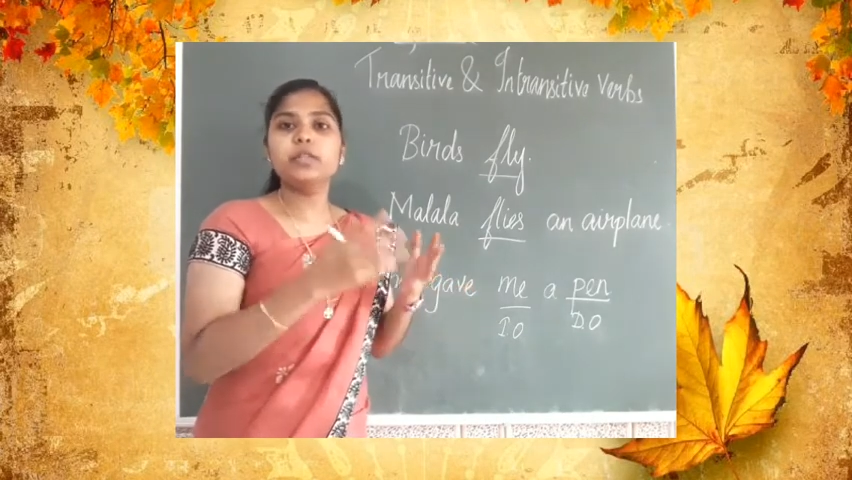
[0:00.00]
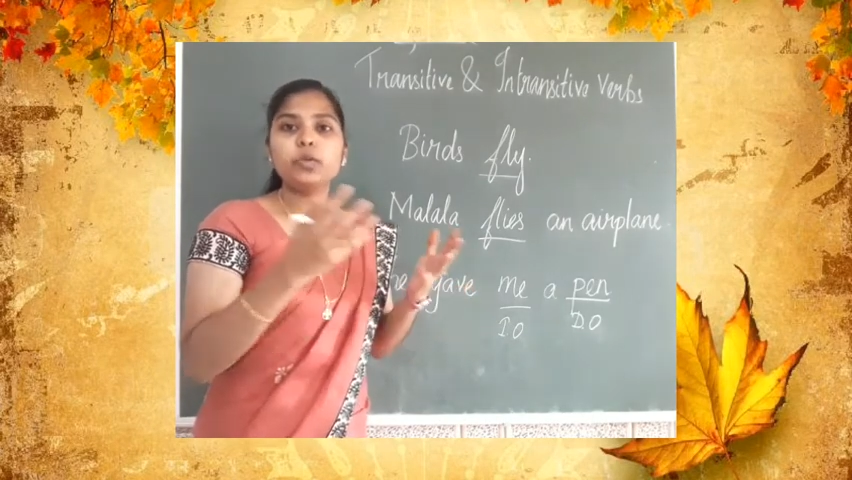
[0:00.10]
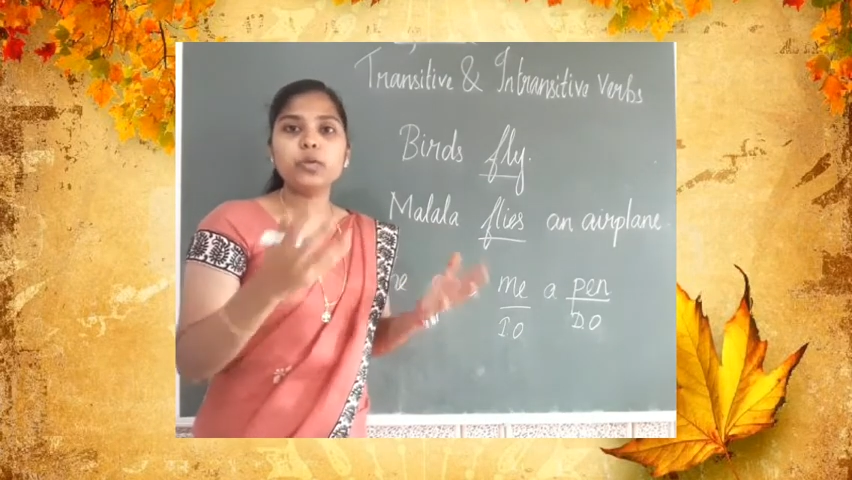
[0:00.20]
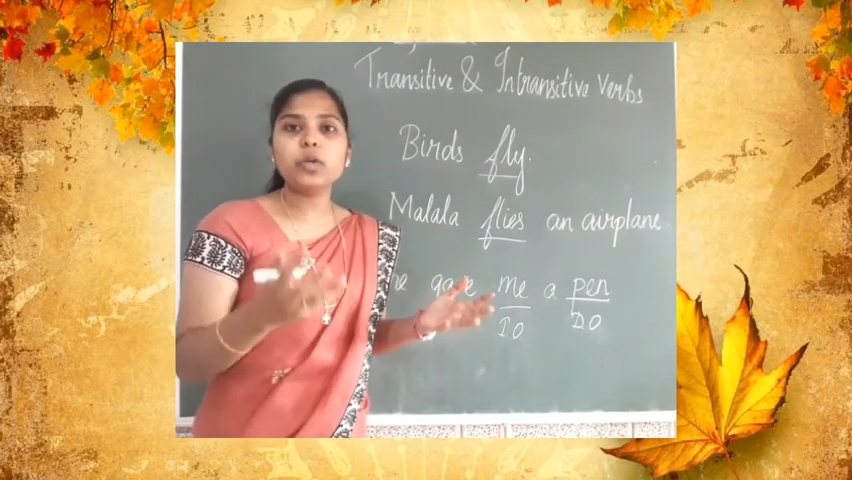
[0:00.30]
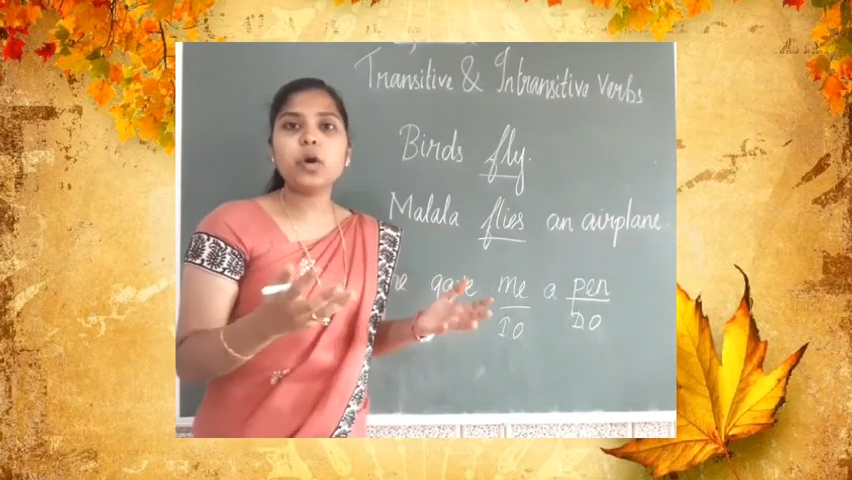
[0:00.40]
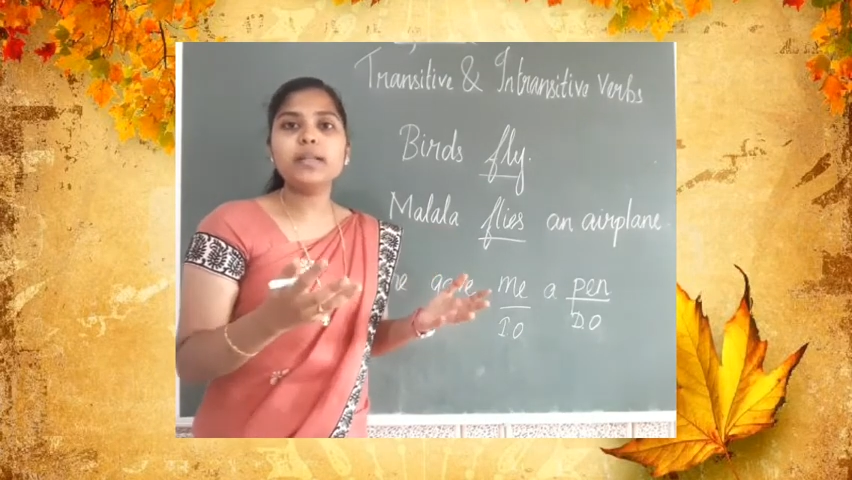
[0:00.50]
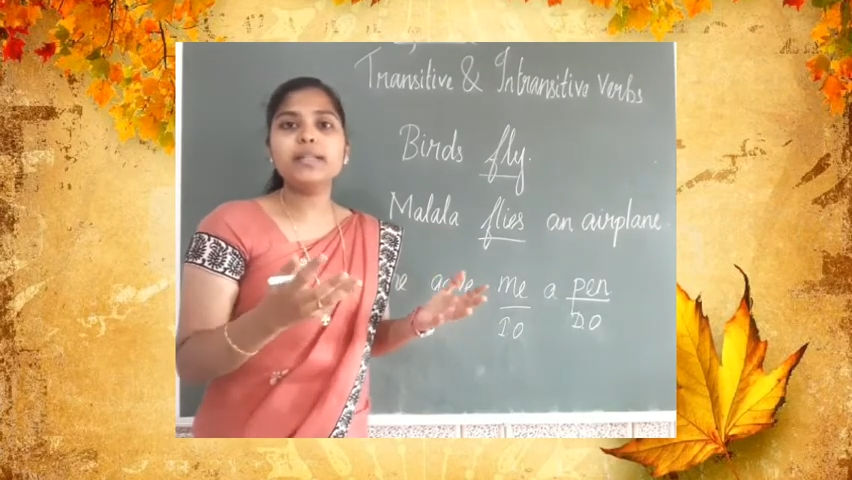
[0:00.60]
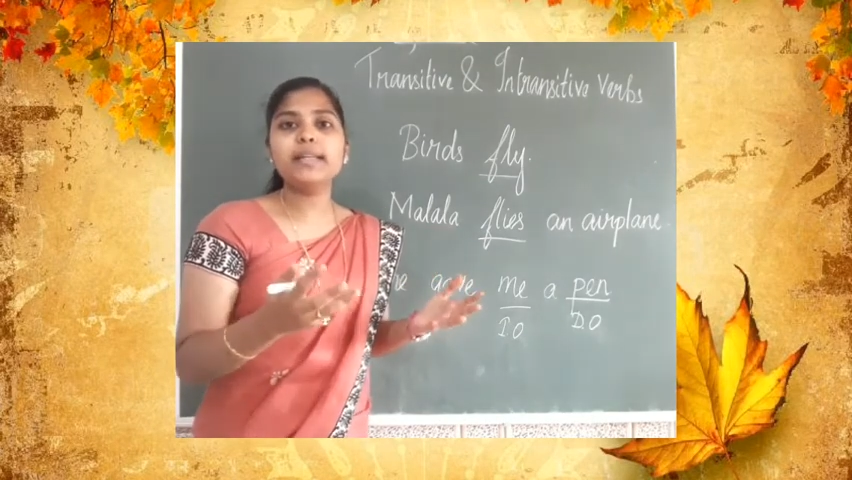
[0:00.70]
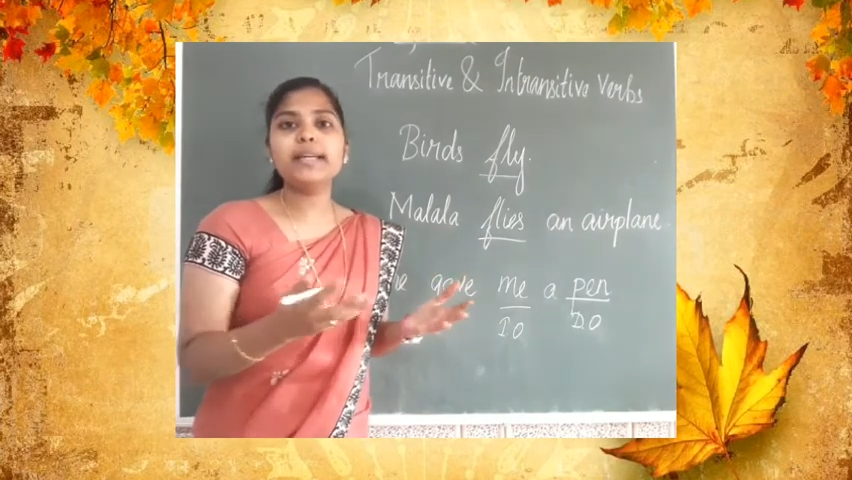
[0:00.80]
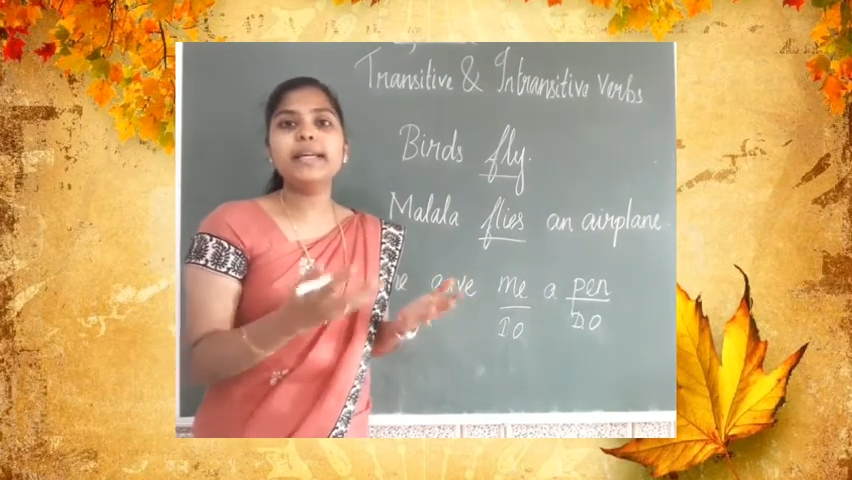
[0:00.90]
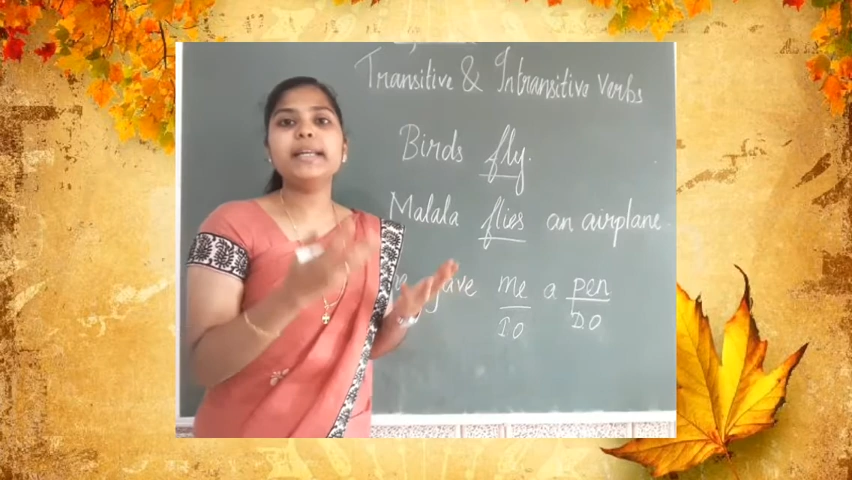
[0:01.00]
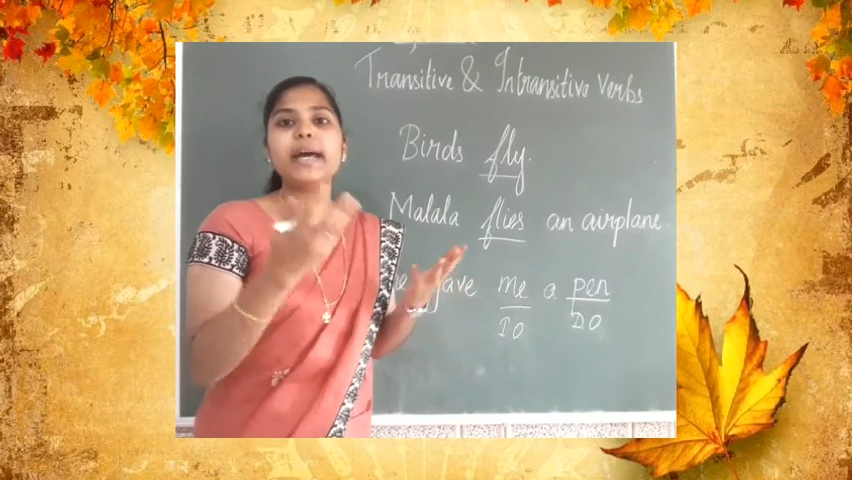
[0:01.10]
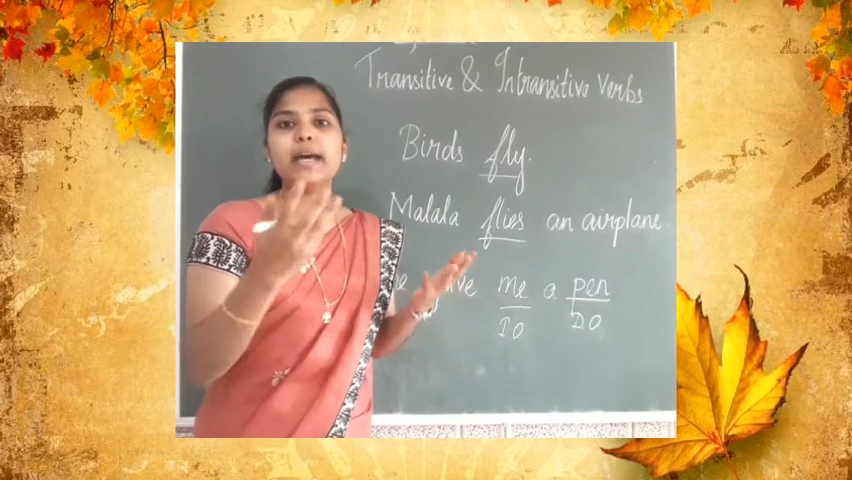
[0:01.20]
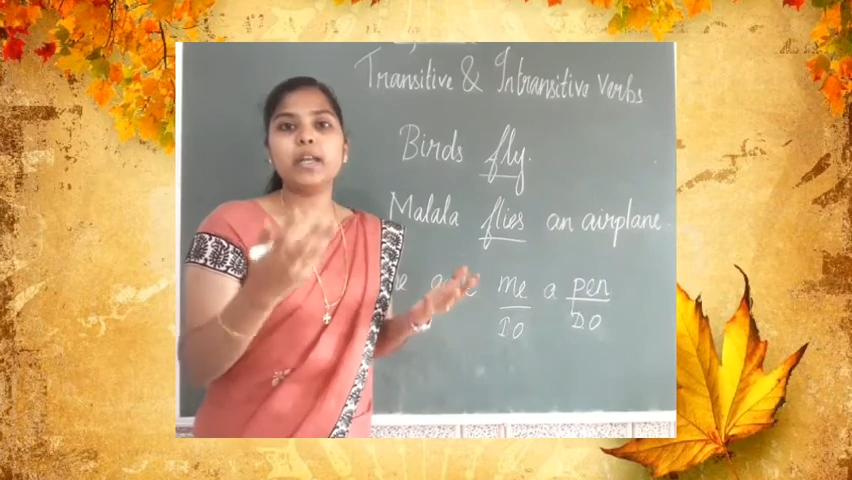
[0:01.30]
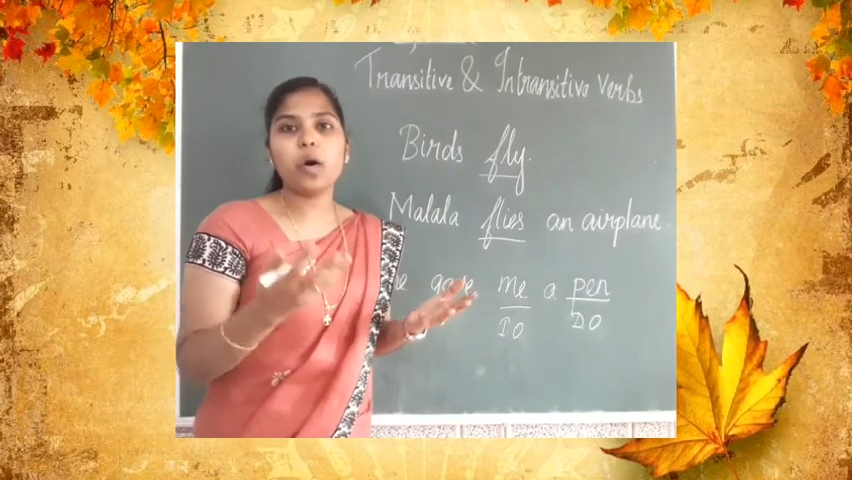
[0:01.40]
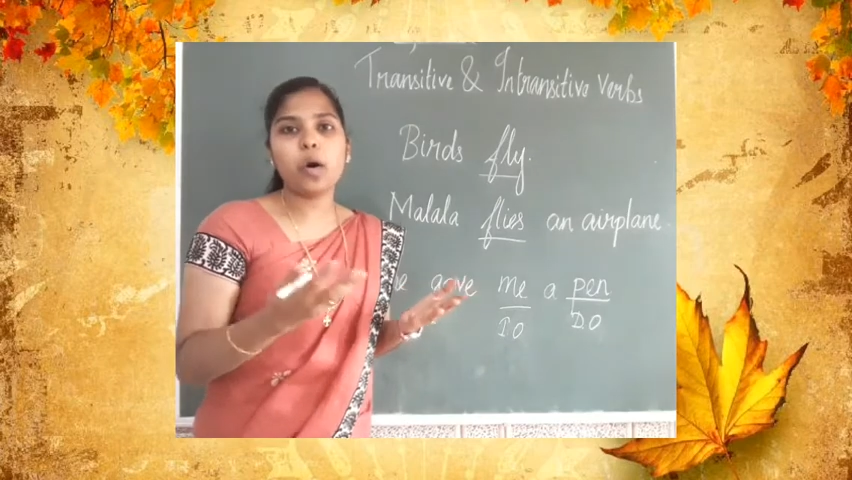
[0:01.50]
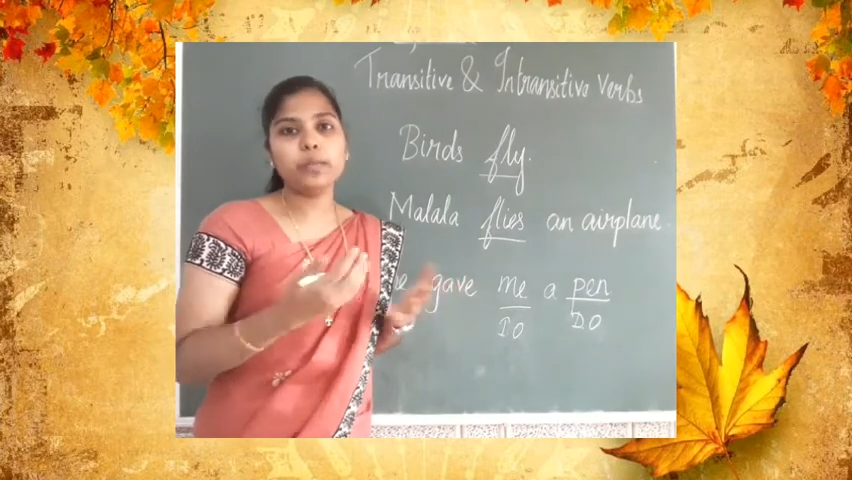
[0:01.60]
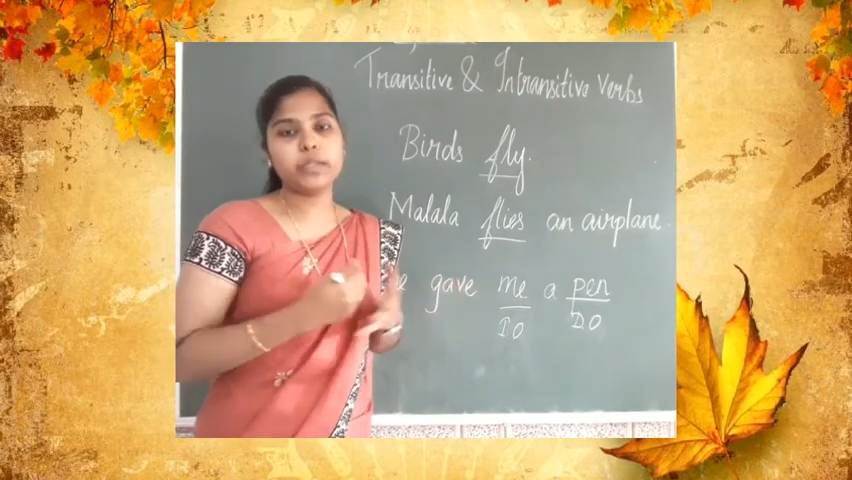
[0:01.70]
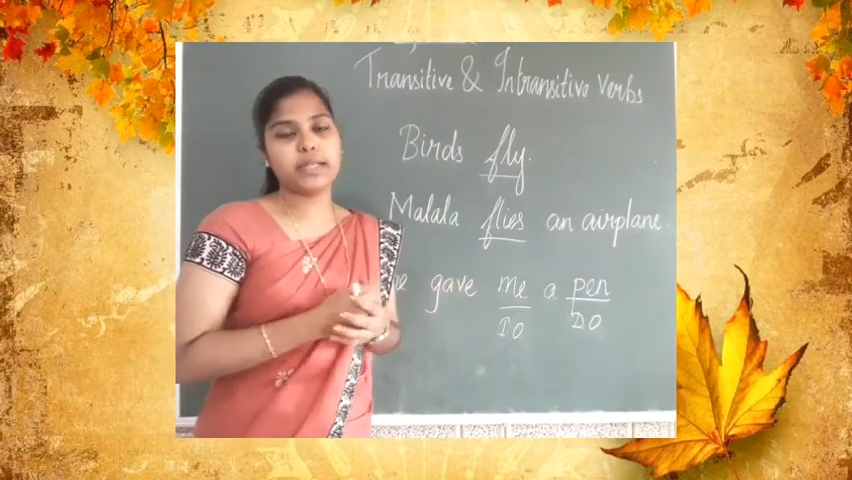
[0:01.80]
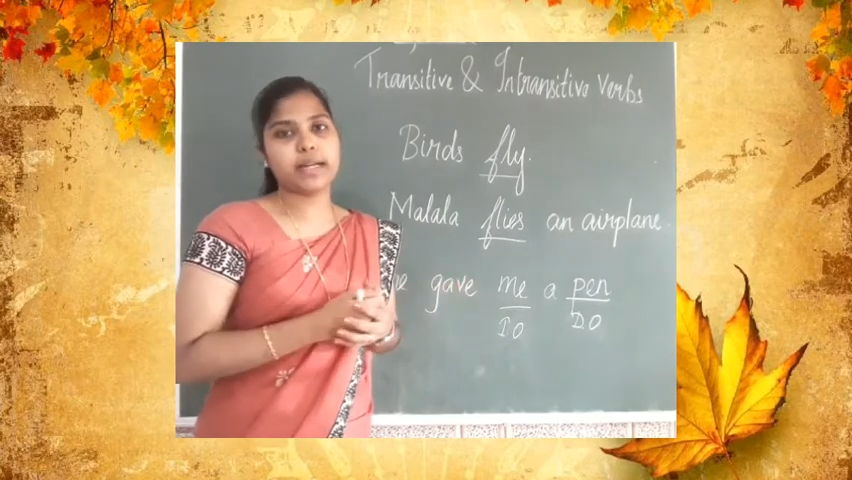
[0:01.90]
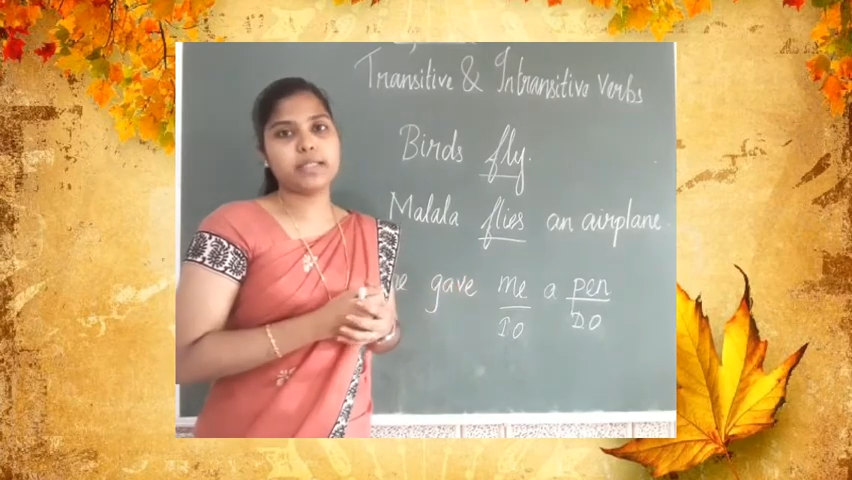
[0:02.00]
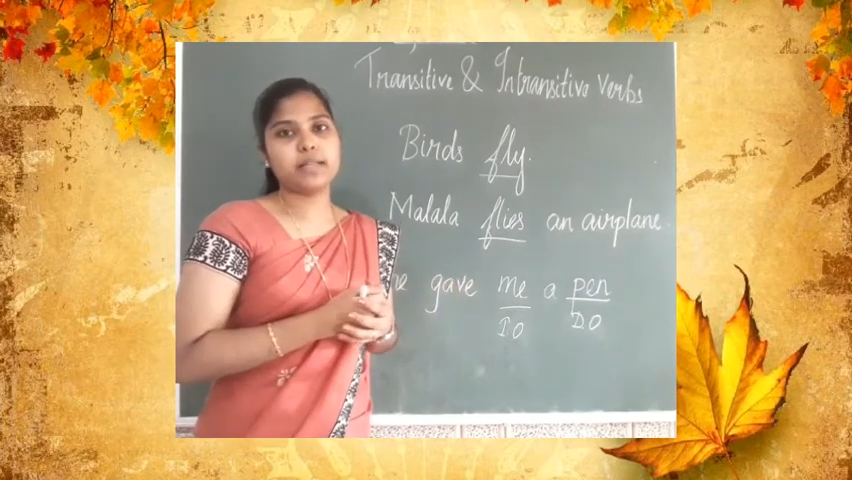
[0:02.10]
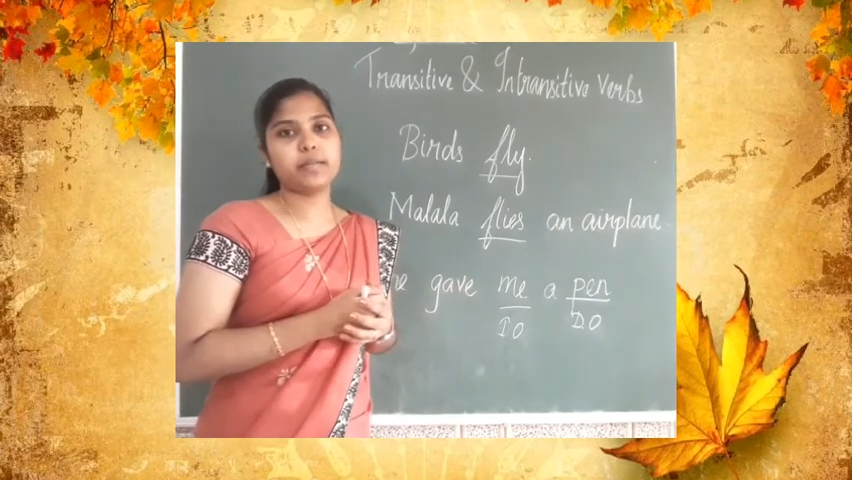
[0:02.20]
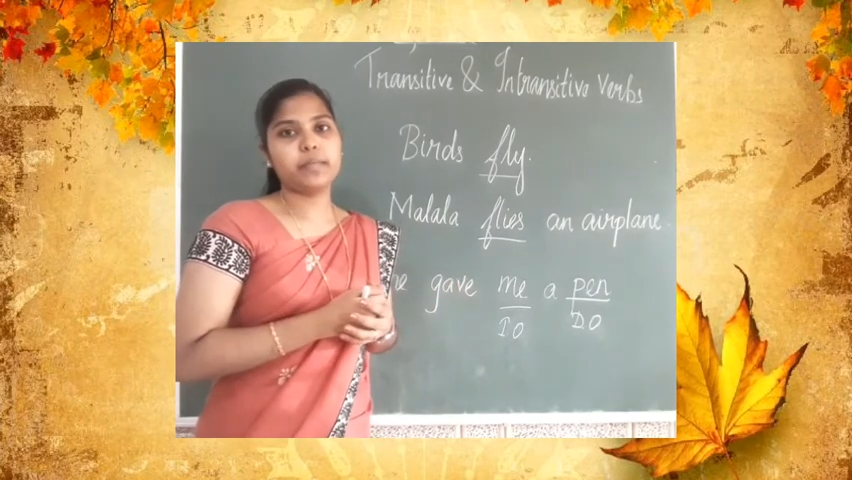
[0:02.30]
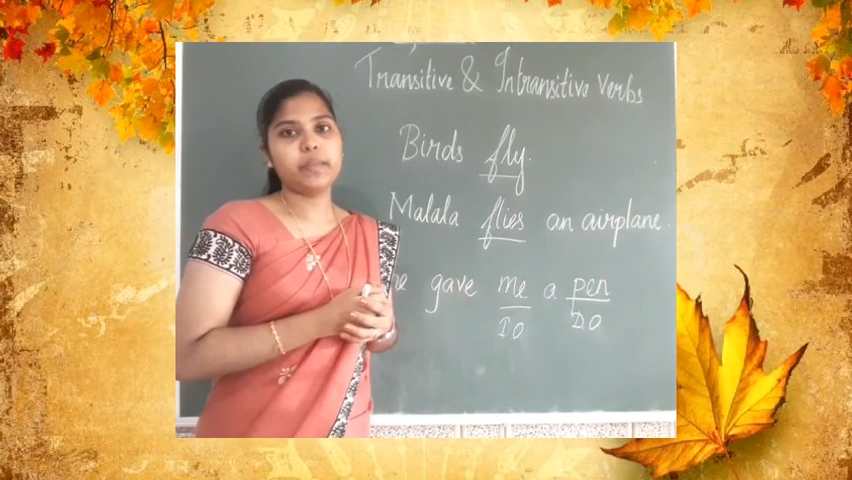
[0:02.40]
do not need an object,